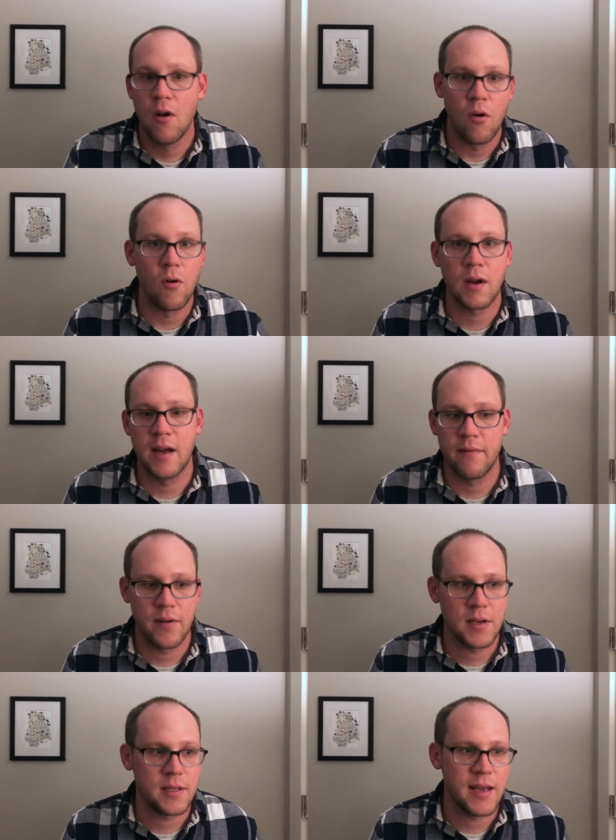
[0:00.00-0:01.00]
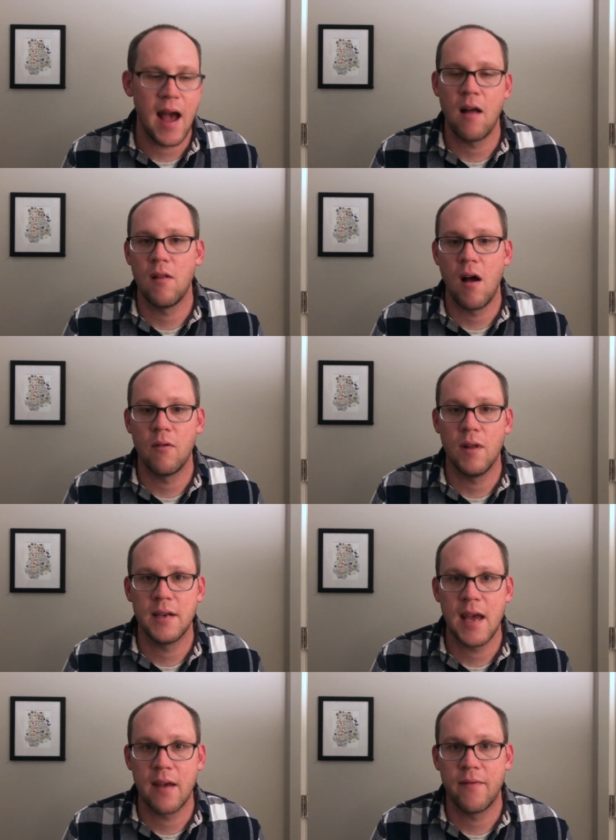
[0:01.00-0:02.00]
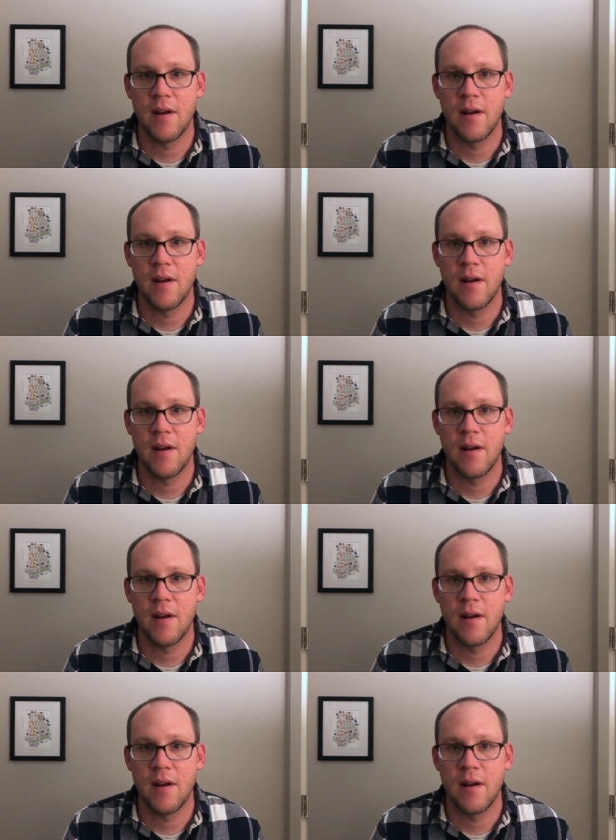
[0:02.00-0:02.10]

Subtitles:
or conversely, how long will it take for your